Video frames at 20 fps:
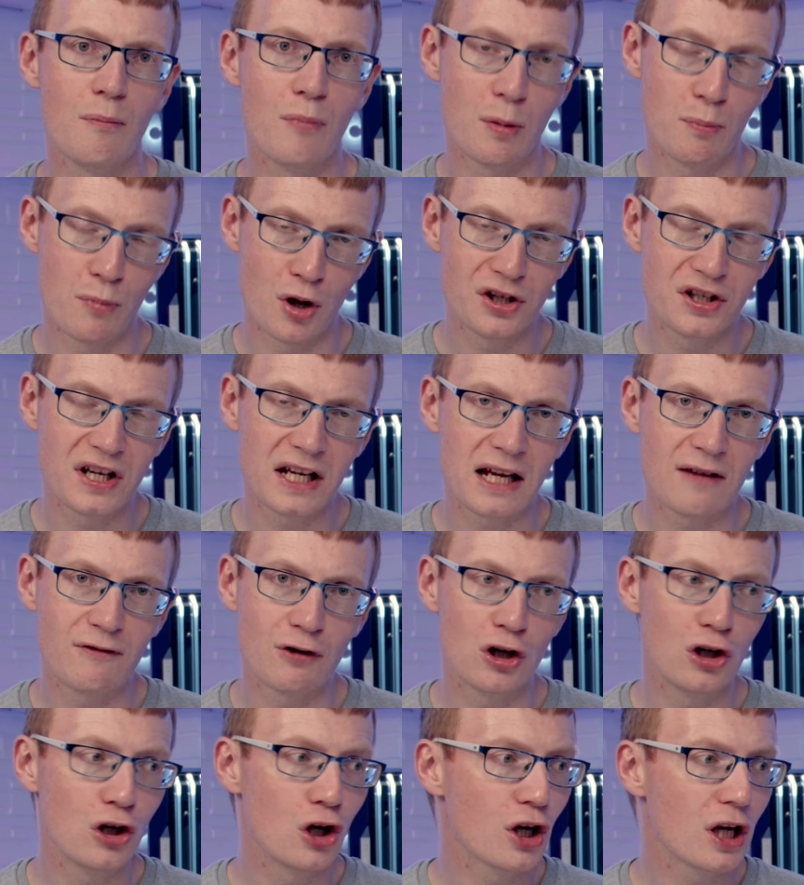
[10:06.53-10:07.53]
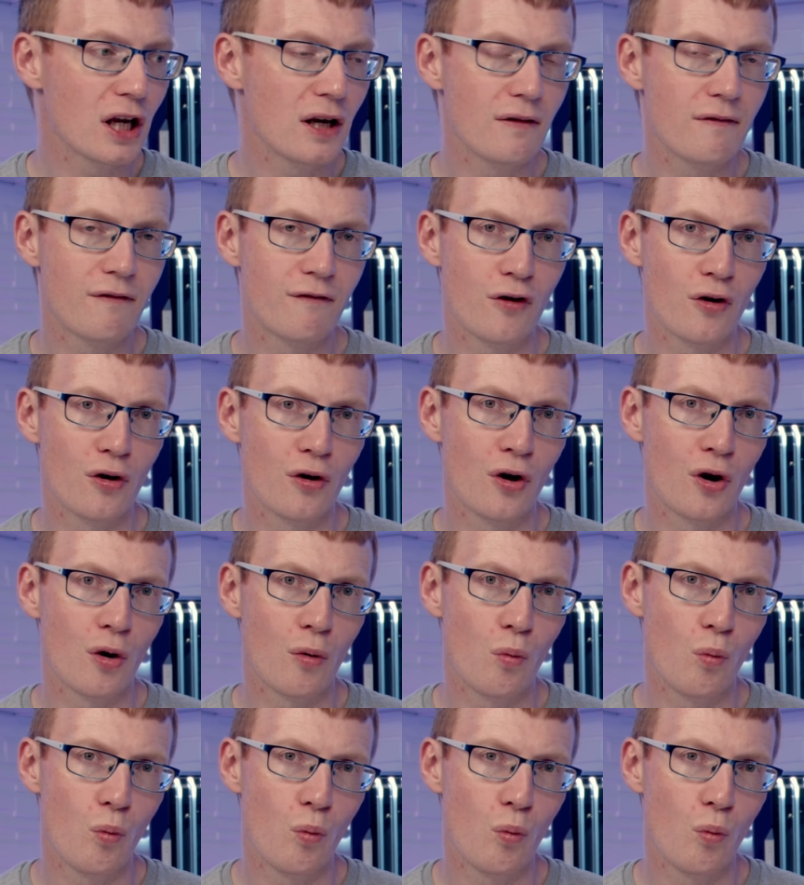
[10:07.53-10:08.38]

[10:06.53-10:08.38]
But Montech, if you're looking for